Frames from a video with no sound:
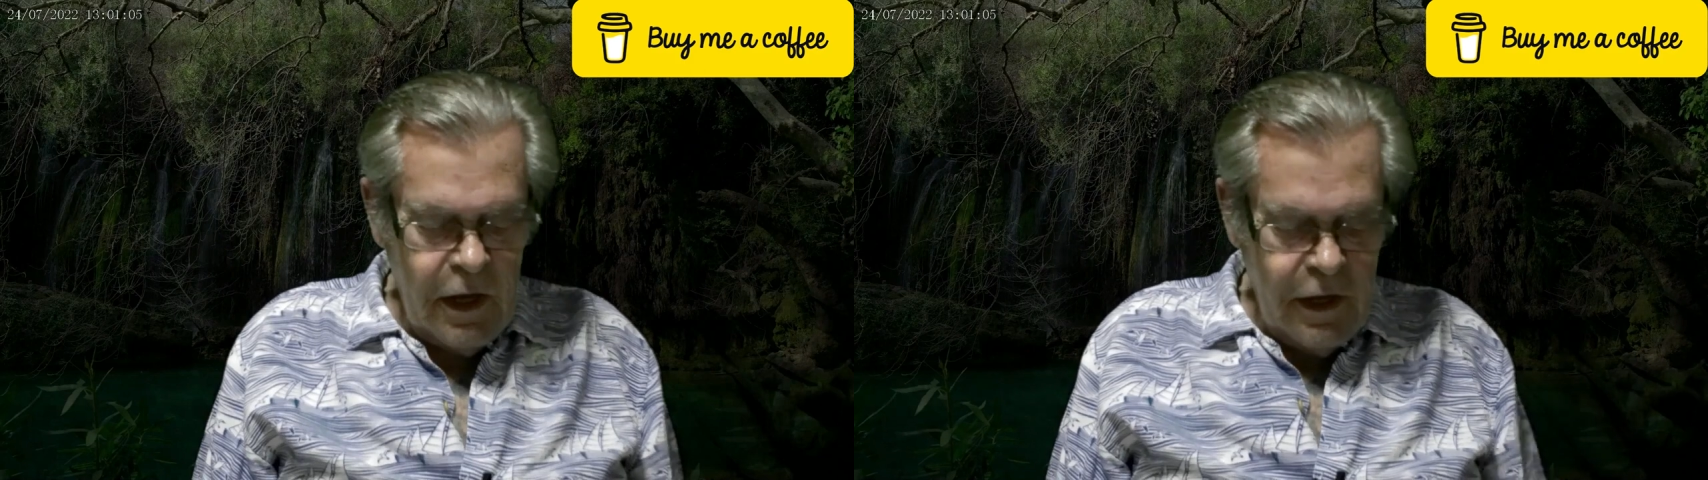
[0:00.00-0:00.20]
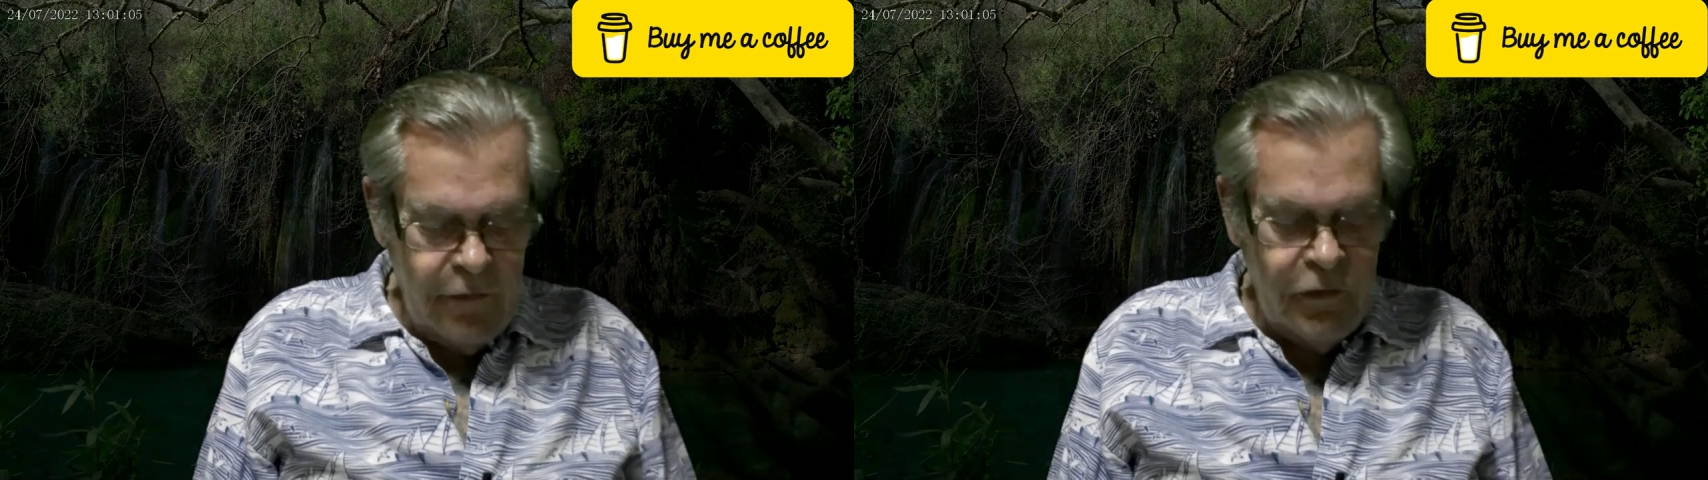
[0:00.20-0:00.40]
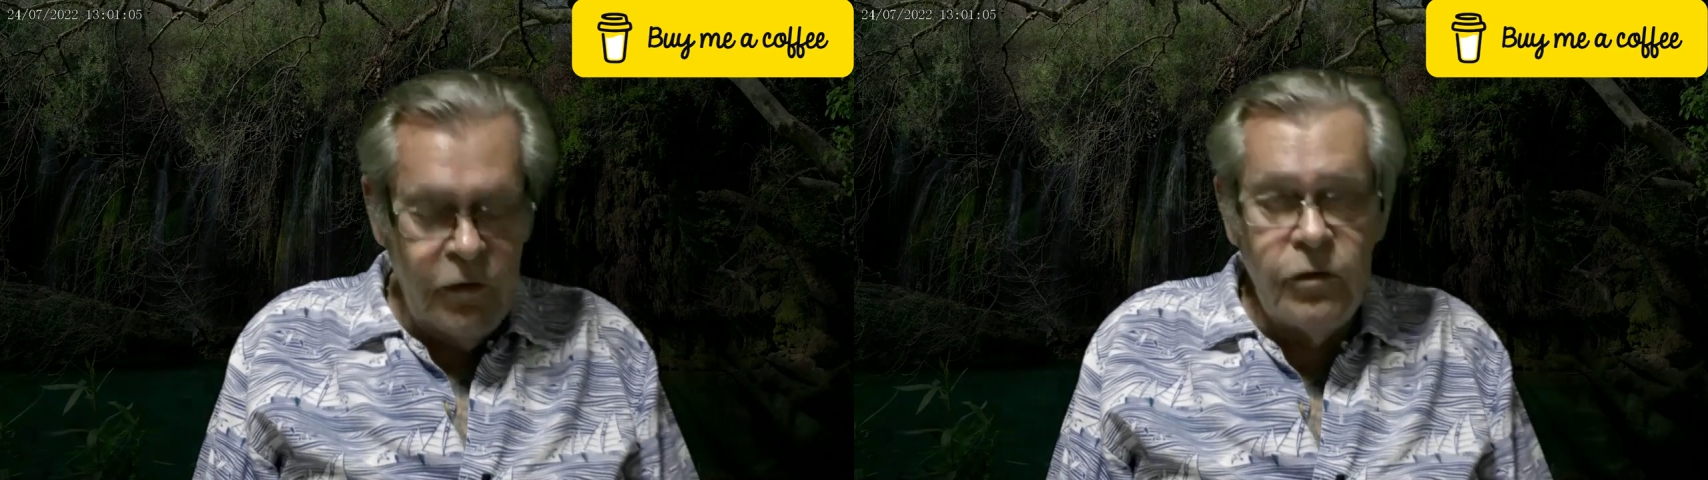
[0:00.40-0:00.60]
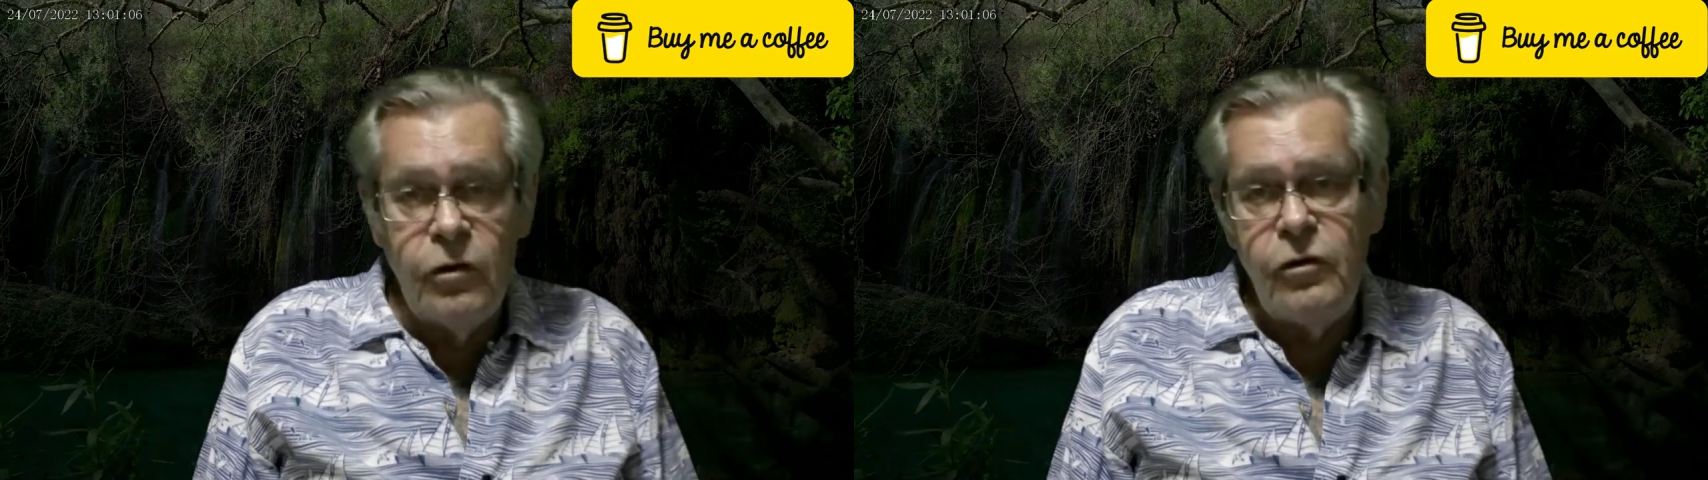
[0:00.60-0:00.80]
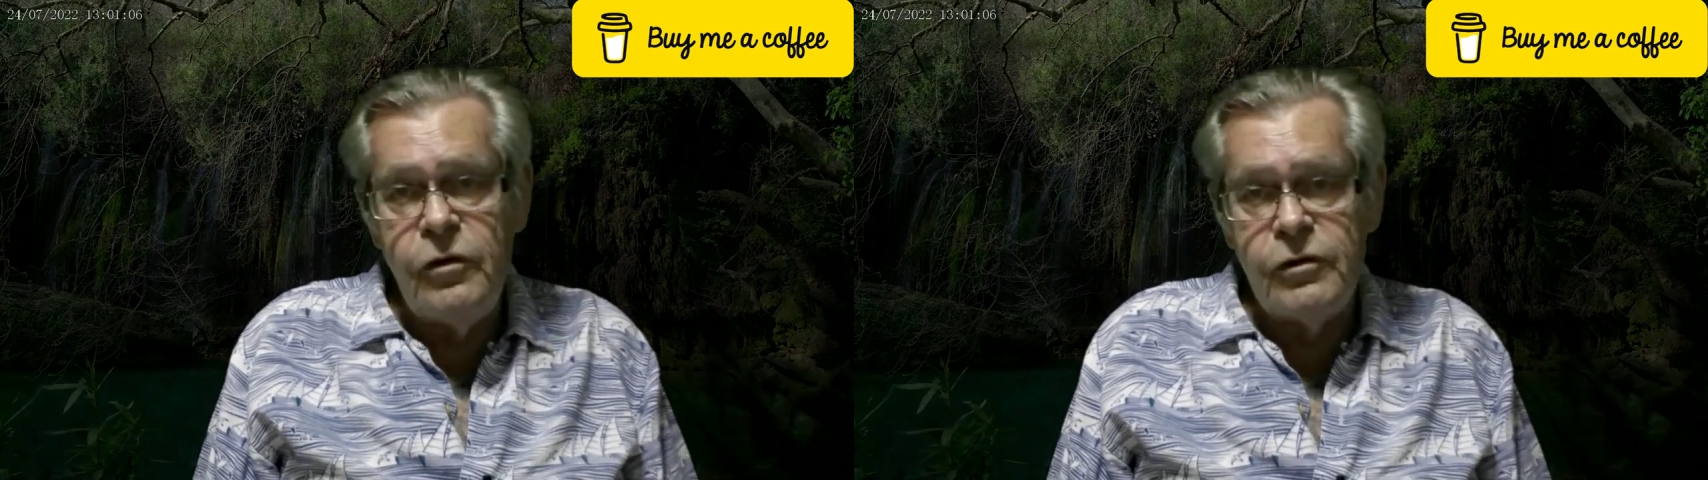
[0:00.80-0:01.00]
If you
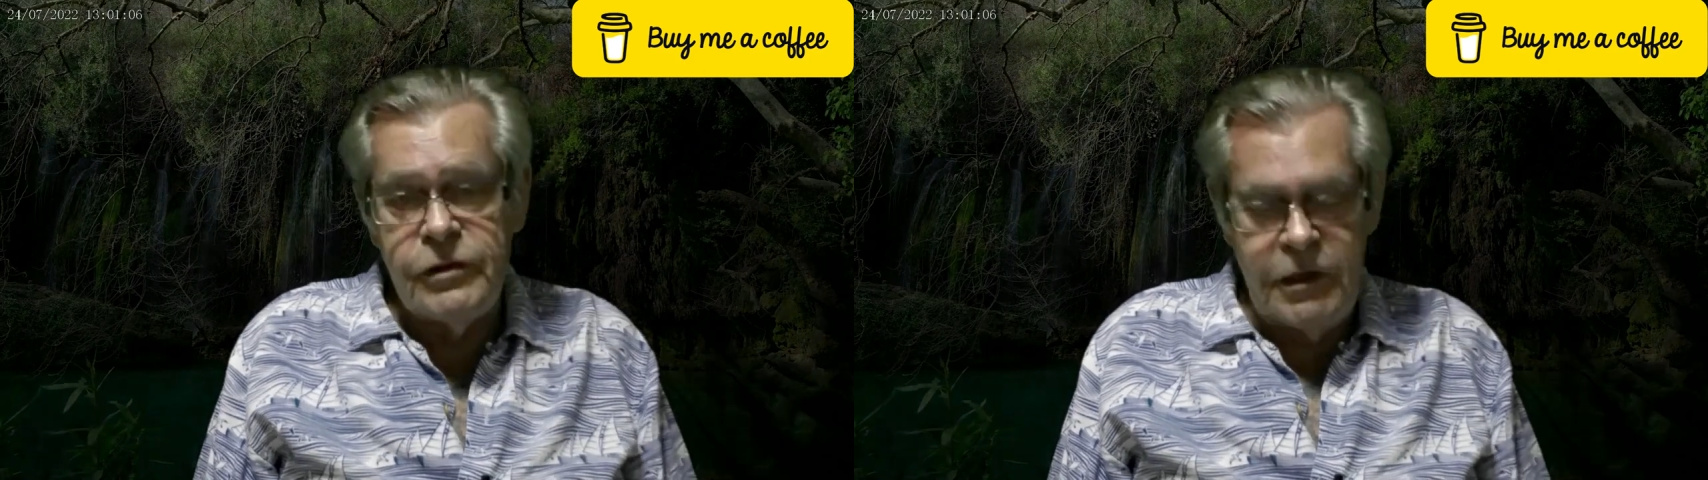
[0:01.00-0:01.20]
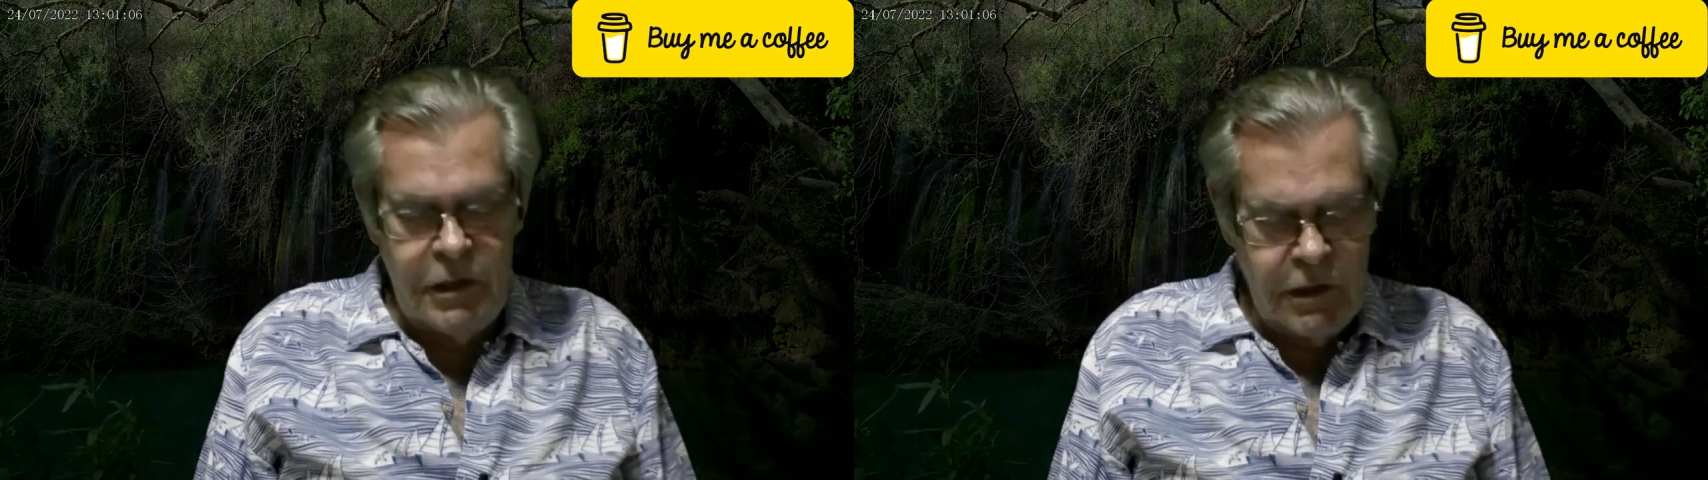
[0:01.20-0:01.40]
do use the